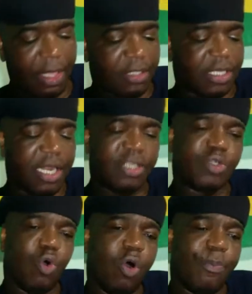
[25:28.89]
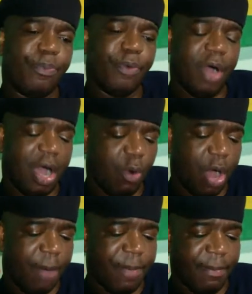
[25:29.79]
So let's hope
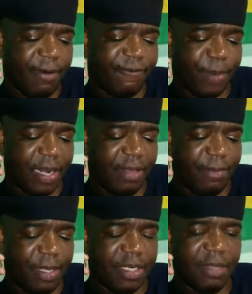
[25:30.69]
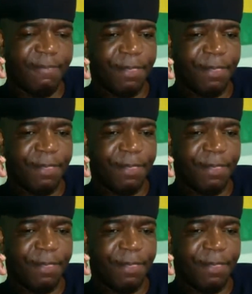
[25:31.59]
our member of parliament,